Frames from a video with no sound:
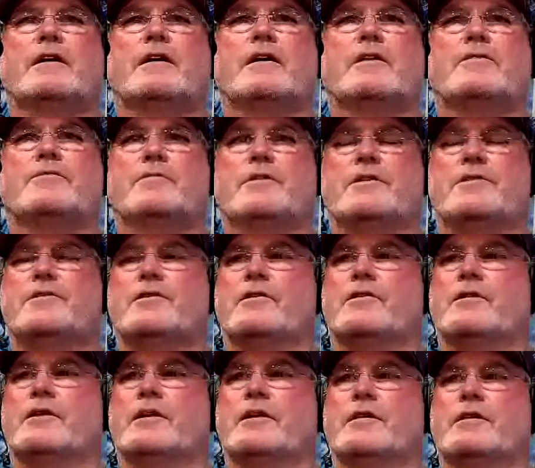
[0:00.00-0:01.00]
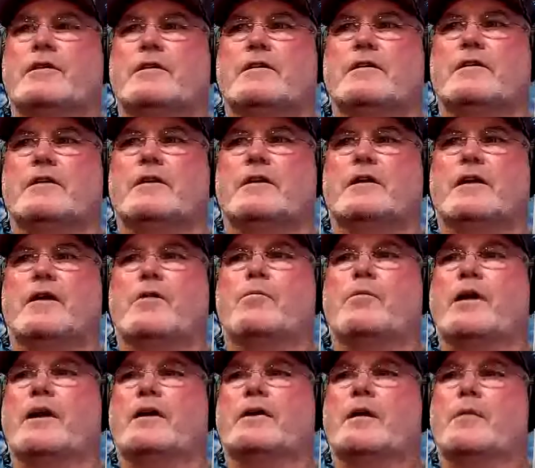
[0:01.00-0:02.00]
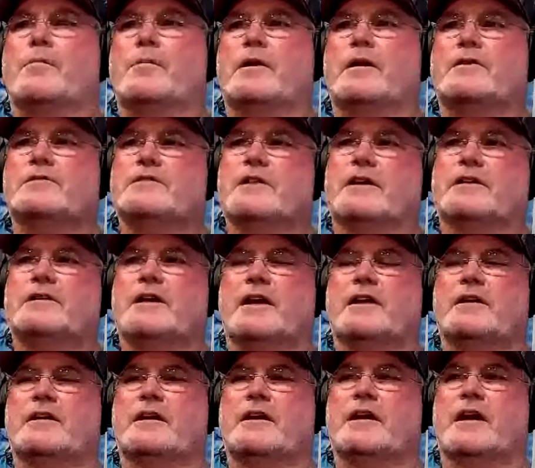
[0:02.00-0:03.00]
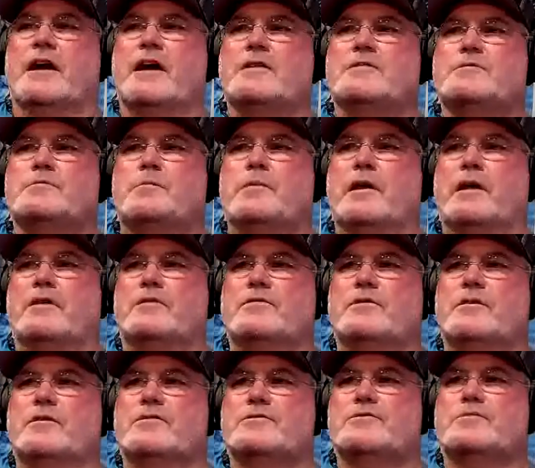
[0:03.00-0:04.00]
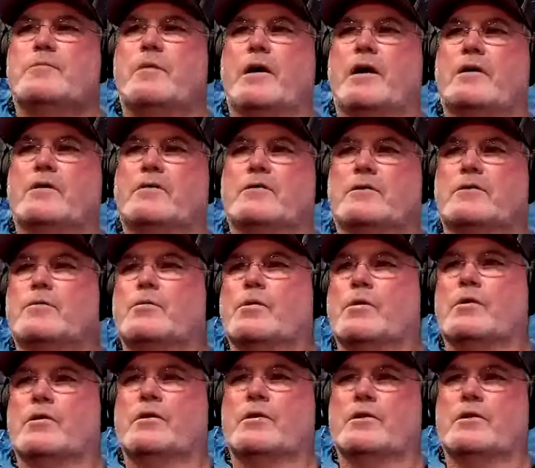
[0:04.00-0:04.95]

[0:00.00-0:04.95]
3:30, I wake up and it's like taking an ice pick to your spinal cord.